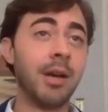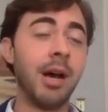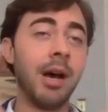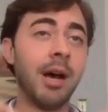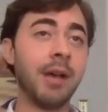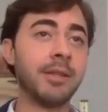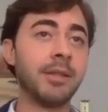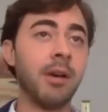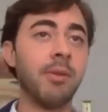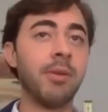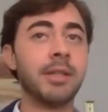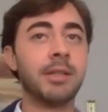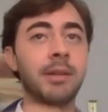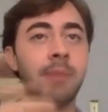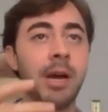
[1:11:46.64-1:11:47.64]
Uh, so
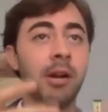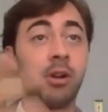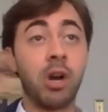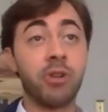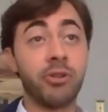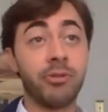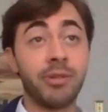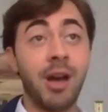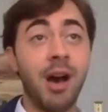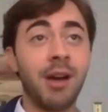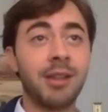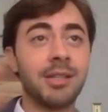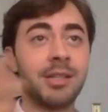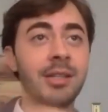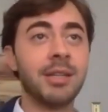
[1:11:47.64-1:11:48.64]
it's a mitochondrial
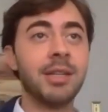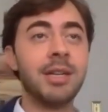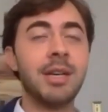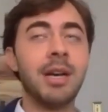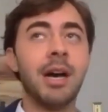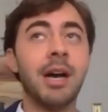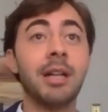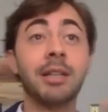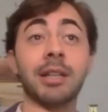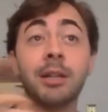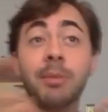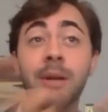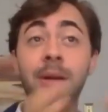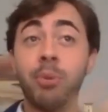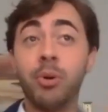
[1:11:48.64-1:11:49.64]
toxin. Uh, a
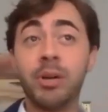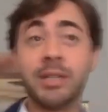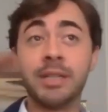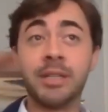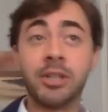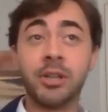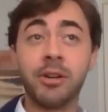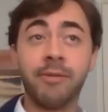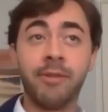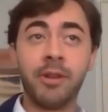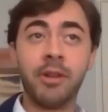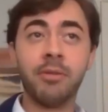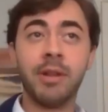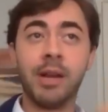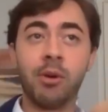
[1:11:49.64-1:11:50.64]
little bit of poison is good for
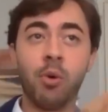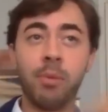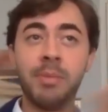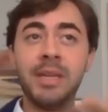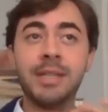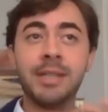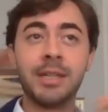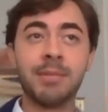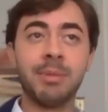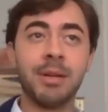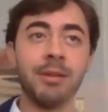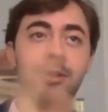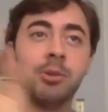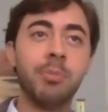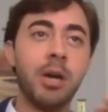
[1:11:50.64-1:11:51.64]
you, like hormesis, but
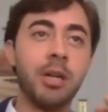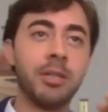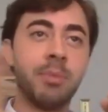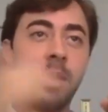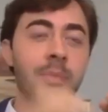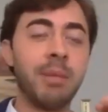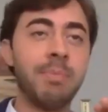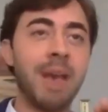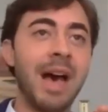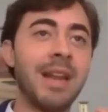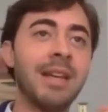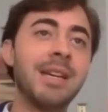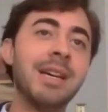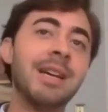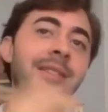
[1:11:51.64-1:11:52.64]
too much is probably bad.
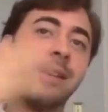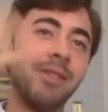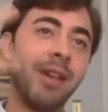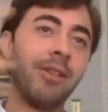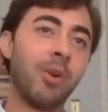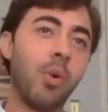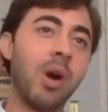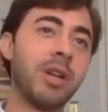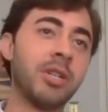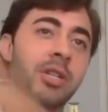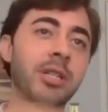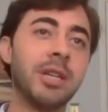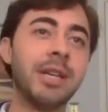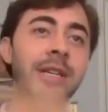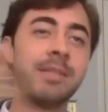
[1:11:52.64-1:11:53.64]
And then the other question
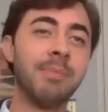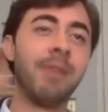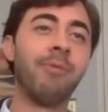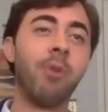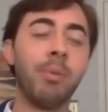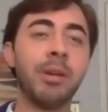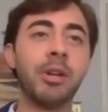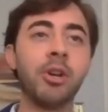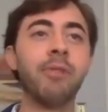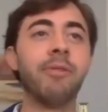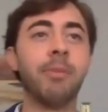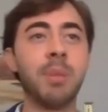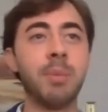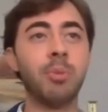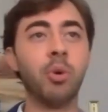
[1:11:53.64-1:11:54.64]
is, is metformin good
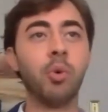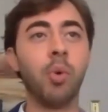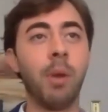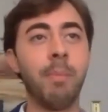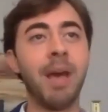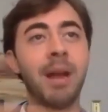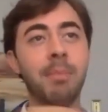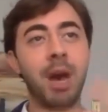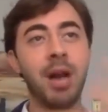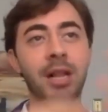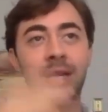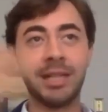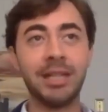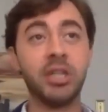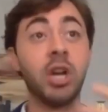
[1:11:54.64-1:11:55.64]
for people who are
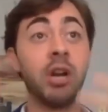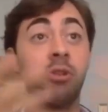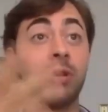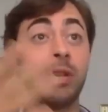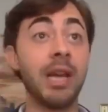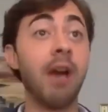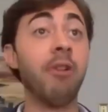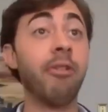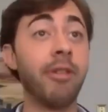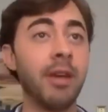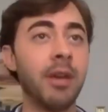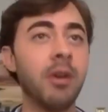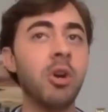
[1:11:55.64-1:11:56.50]
metabolically generally healthy,